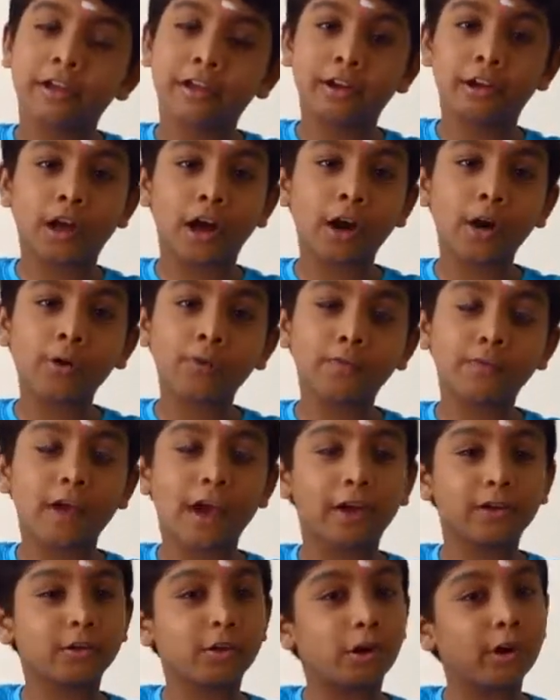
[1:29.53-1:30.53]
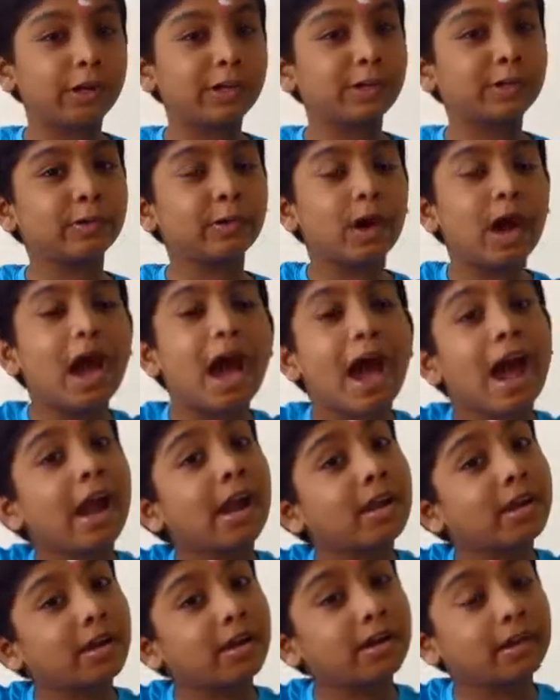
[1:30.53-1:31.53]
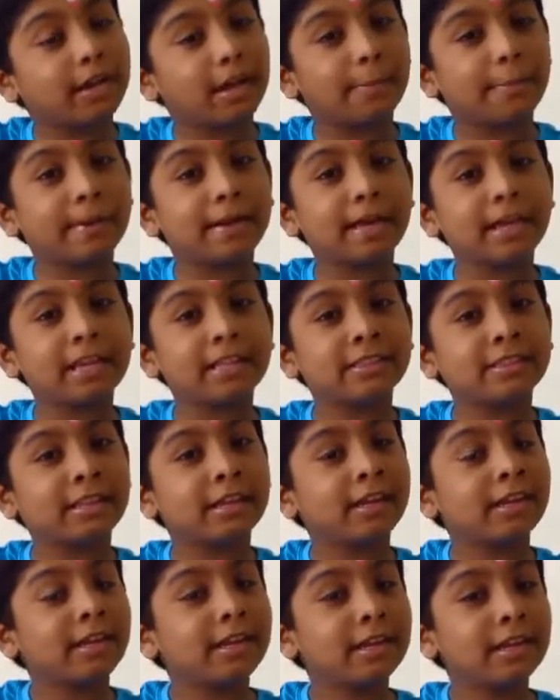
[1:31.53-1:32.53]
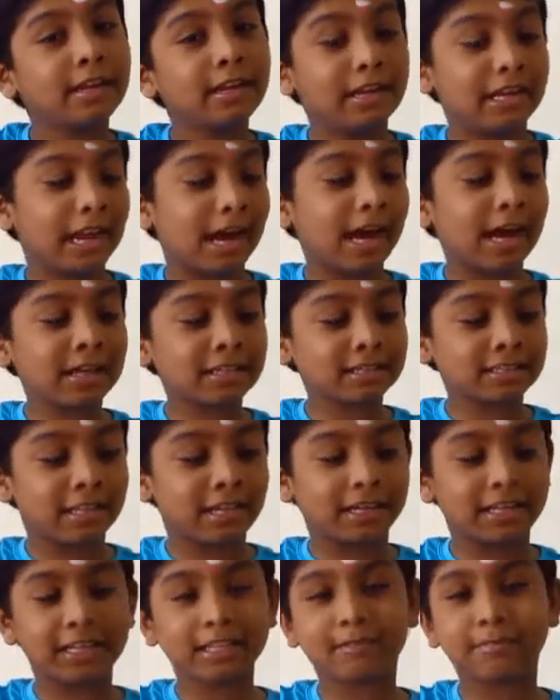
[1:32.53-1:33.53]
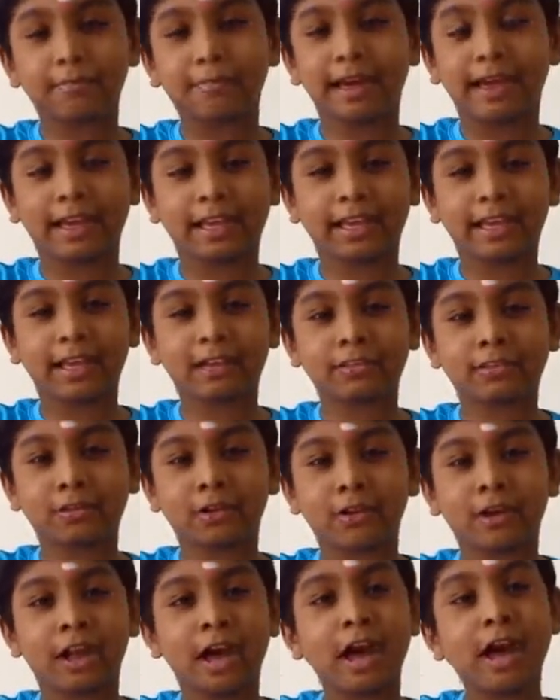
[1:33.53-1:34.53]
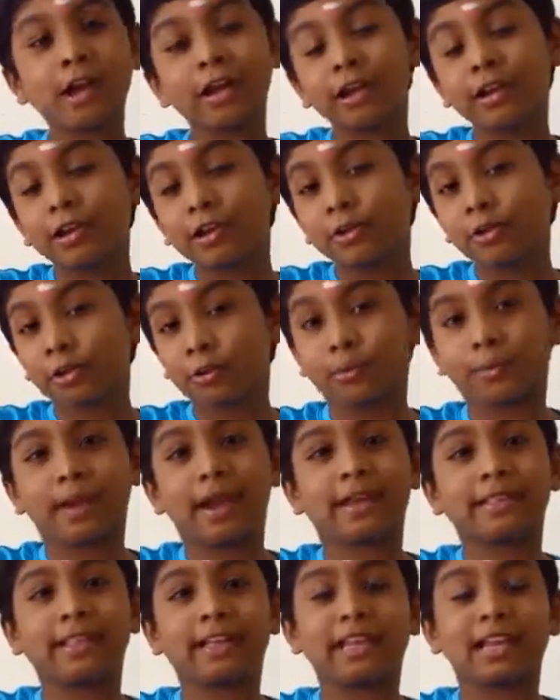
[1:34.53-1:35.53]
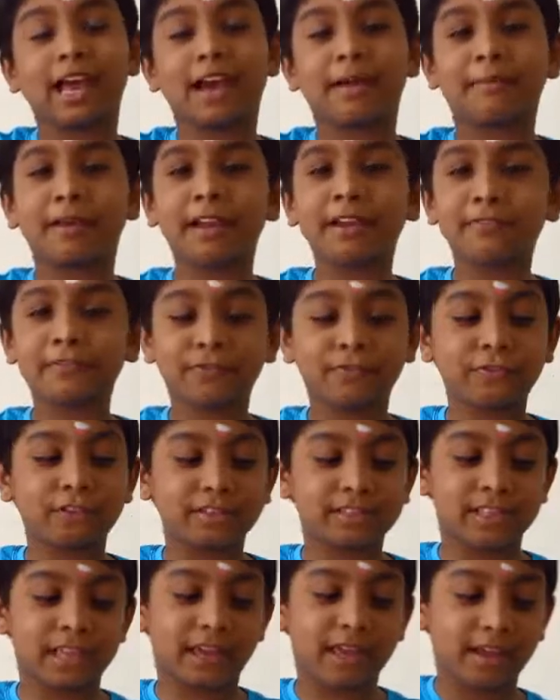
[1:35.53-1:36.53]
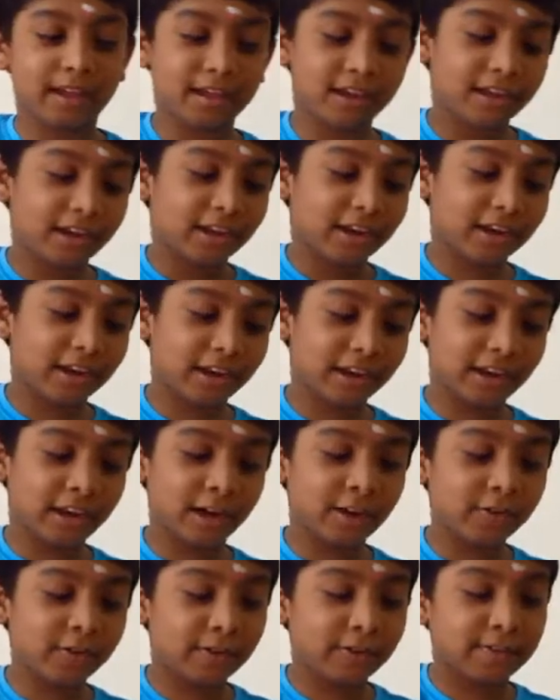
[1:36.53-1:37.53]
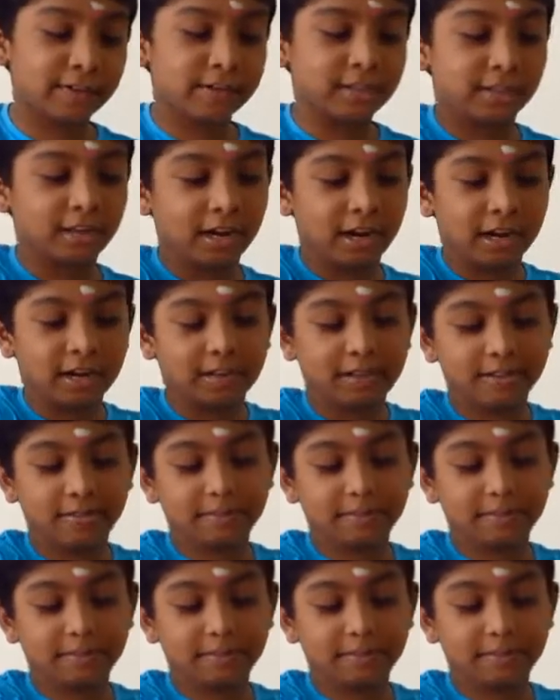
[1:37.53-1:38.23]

Now we are going to add a chemical in the last, that is baking soda, to make the lemon fizzy. Now we will start.